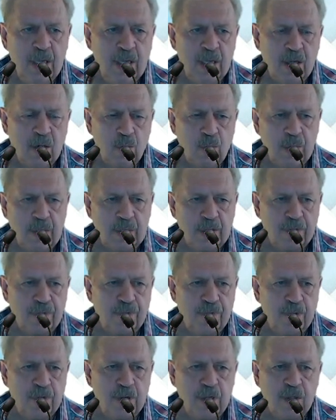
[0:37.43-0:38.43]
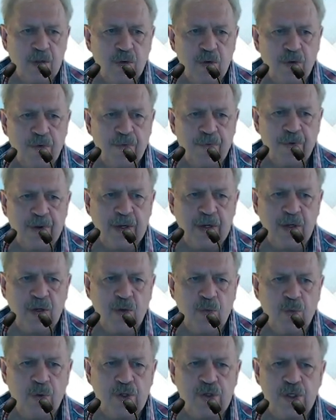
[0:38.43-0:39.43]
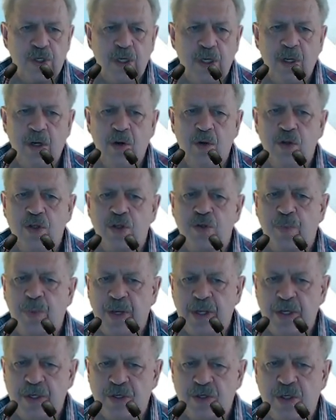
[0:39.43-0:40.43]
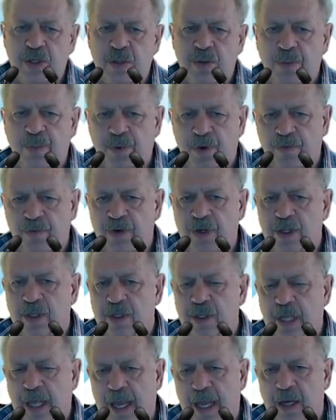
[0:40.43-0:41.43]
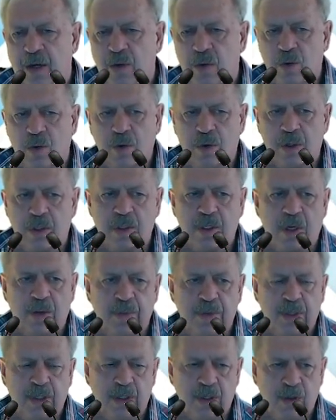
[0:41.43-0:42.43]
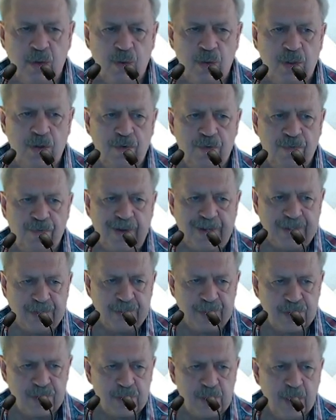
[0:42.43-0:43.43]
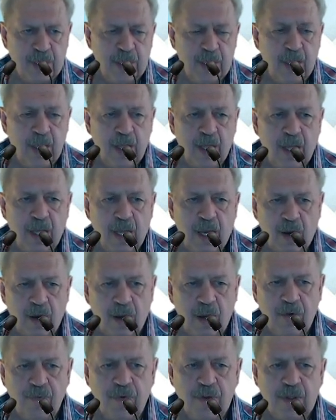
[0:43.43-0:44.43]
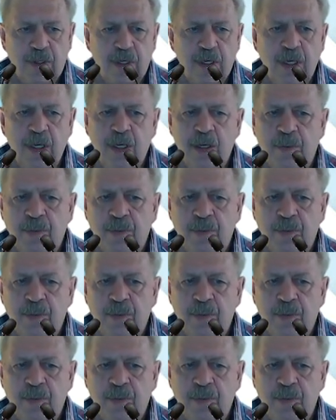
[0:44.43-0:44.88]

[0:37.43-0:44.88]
when referring to a fund which includes pension, provident, and/or retirement annuity funds. However, the Income